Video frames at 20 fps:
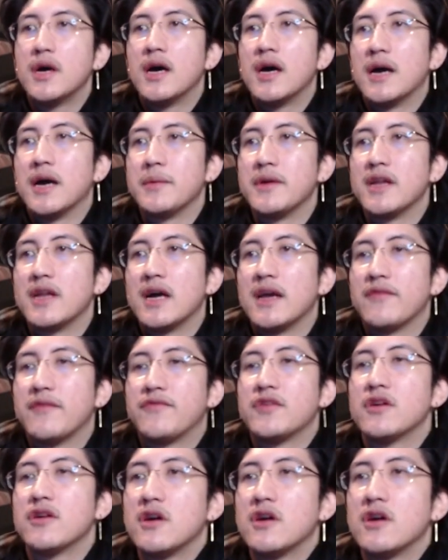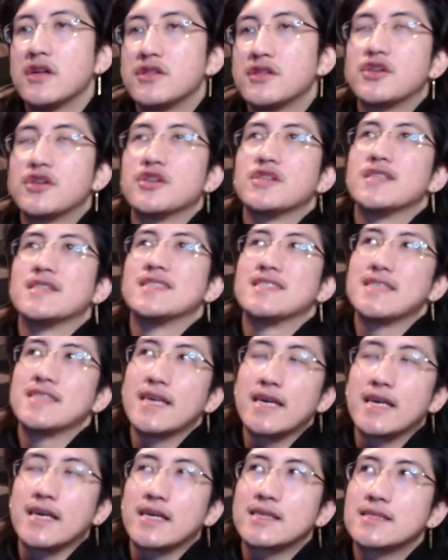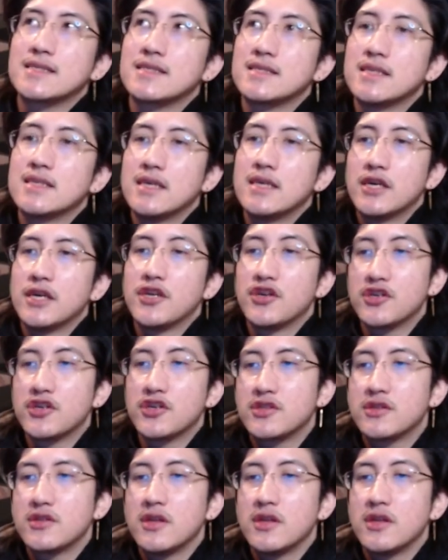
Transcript: I mean, if you're on turn 6, you're